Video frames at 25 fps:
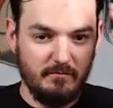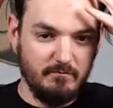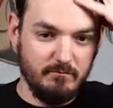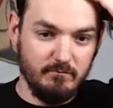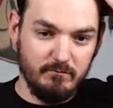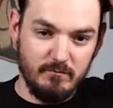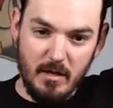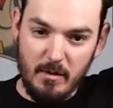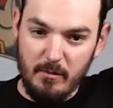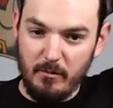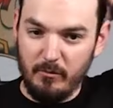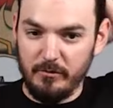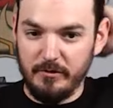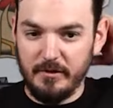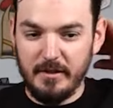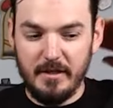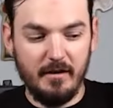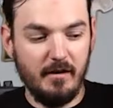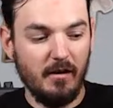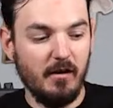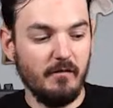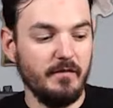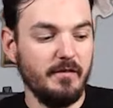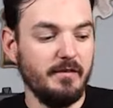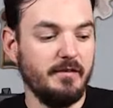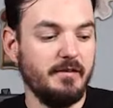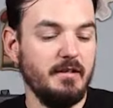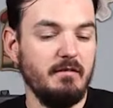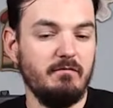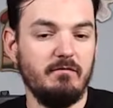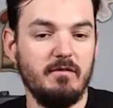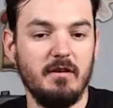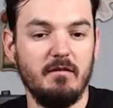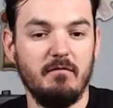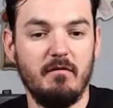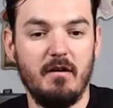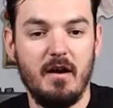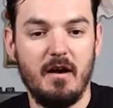Maybe we'll take off the
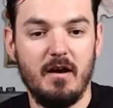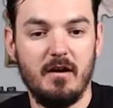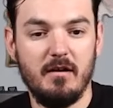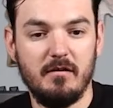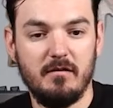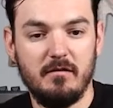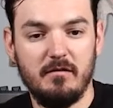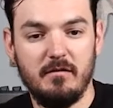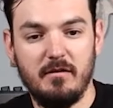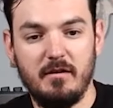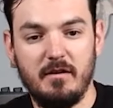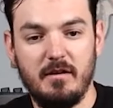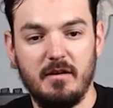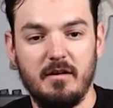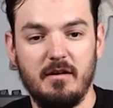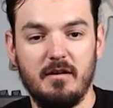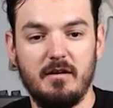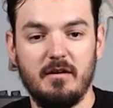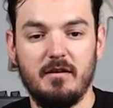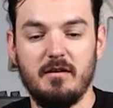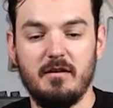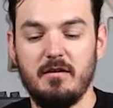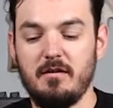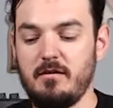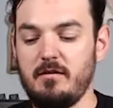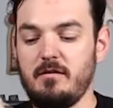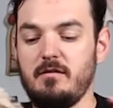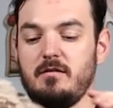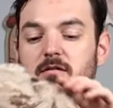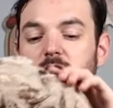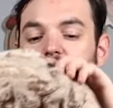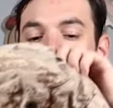CivDiv hat and